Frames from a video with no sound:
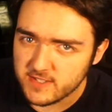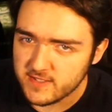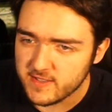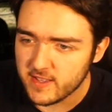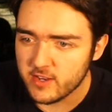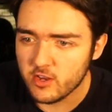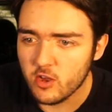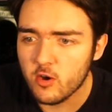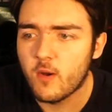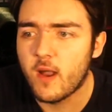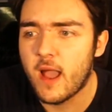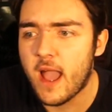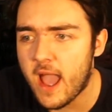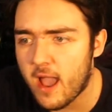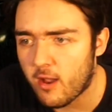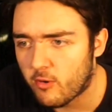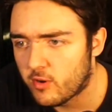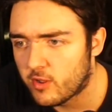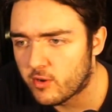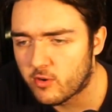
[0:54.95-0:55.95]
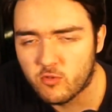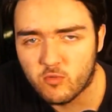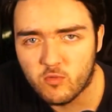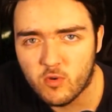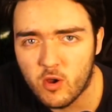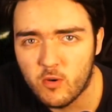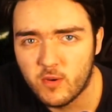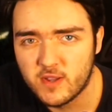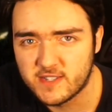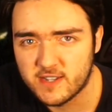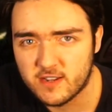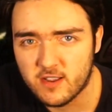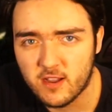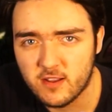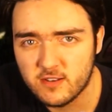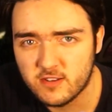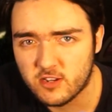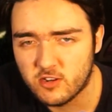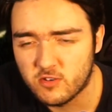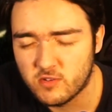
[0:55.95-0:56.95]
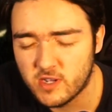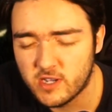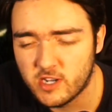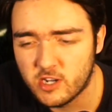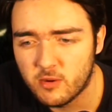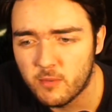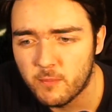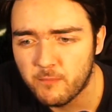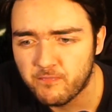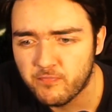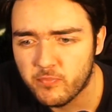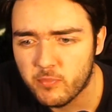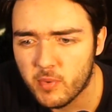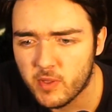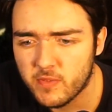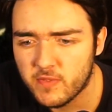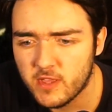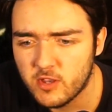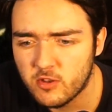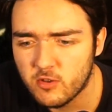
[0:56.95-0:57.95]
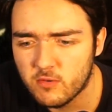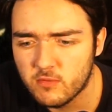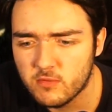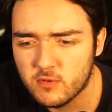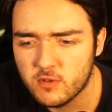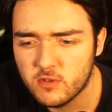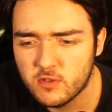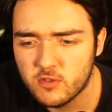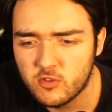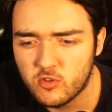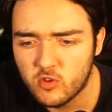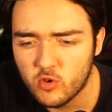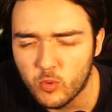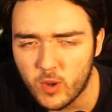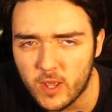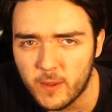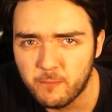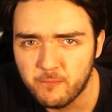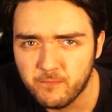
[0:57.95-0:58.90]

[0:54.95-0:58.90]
They know how to grow as a content creator, but they don't do it.